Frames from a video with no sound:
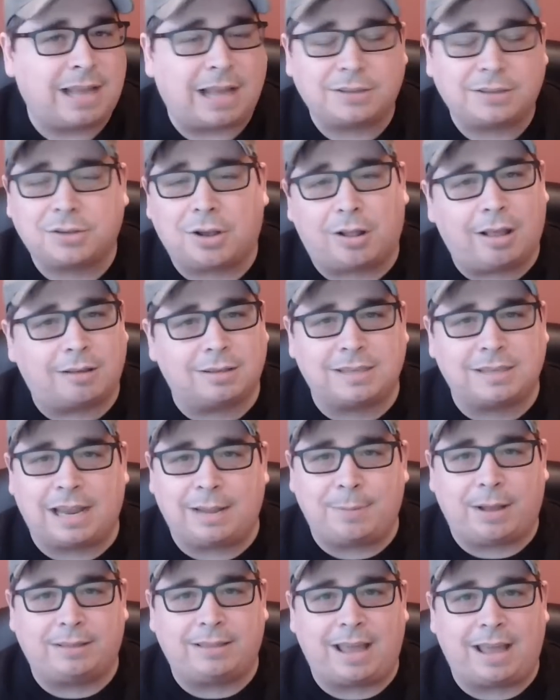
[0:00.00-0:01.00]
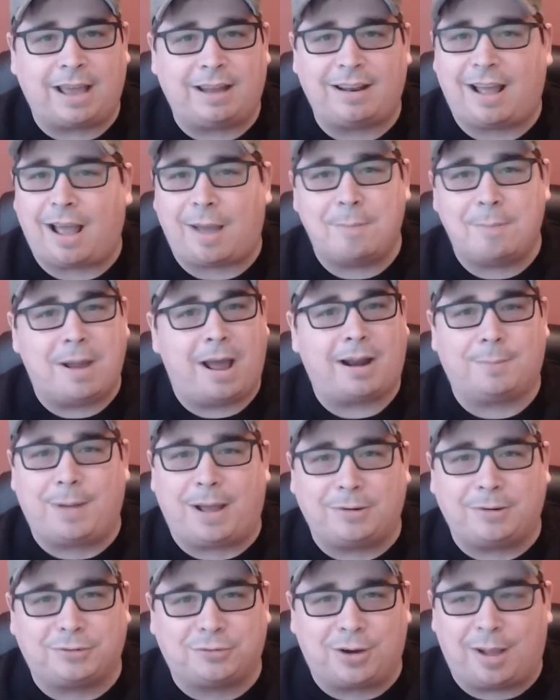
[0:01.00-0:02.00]
that's all i'll say about that i'm not
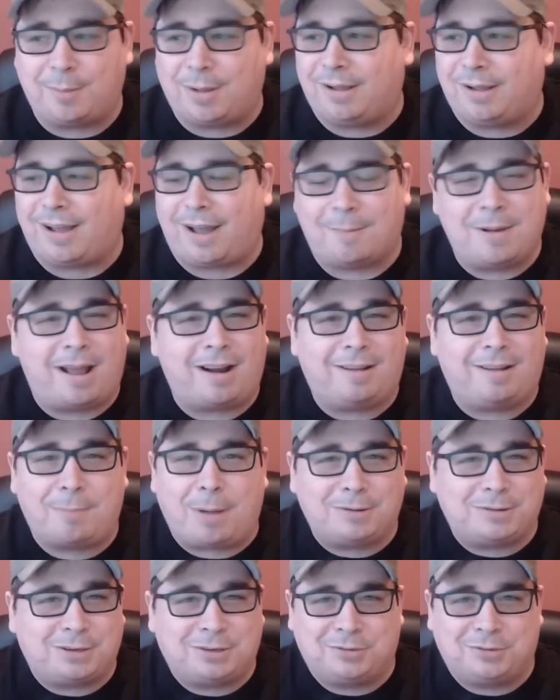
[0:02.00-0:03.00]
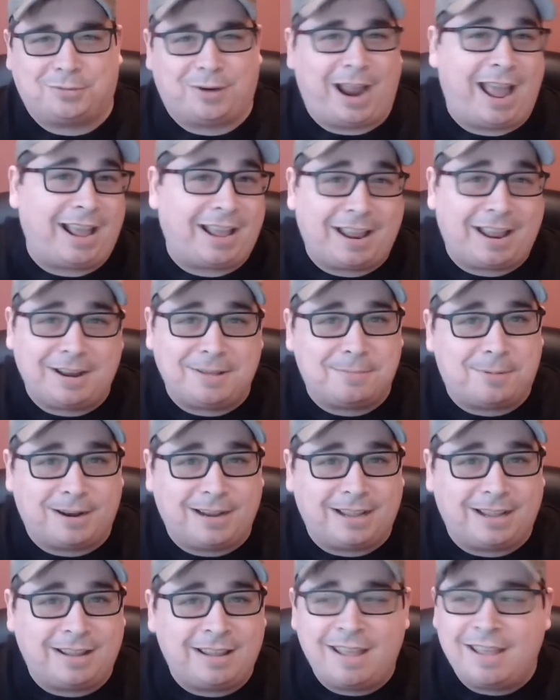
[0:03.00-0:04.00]
about drama i'm not about to drag
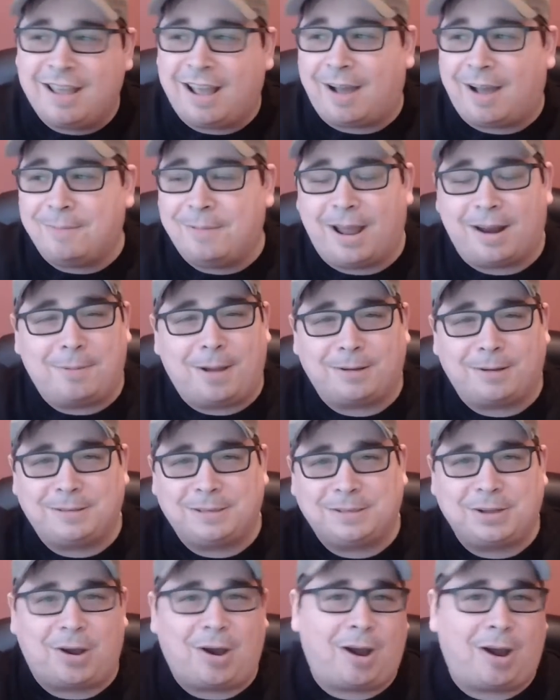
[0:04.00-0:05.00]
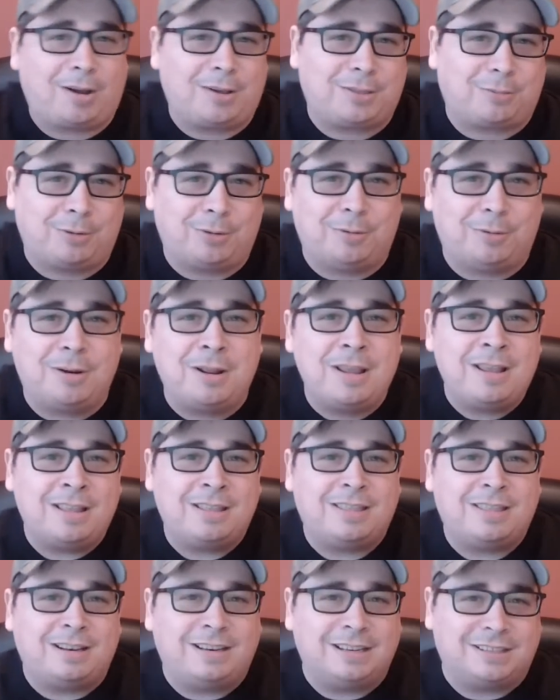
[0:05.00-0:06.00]
anybody i'm not about to talk through
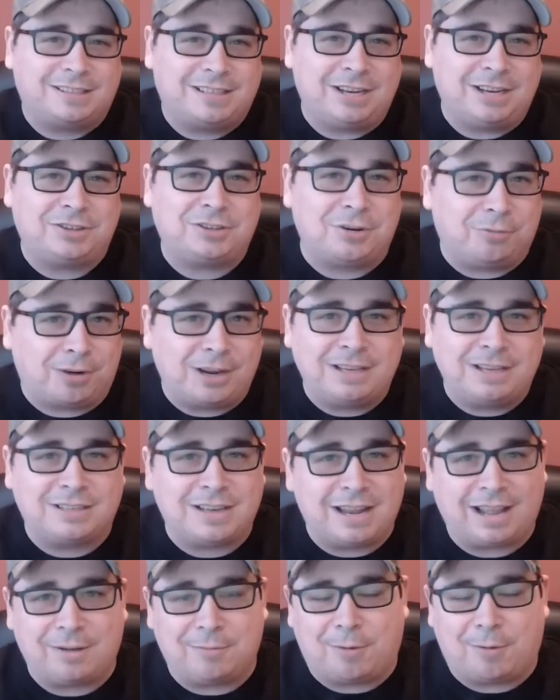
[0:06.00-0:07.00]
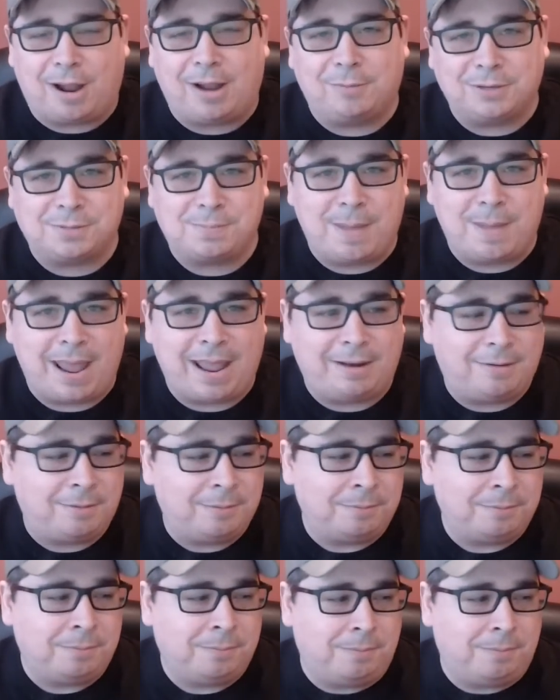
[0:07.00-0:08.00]
the decision reasoning and why it was made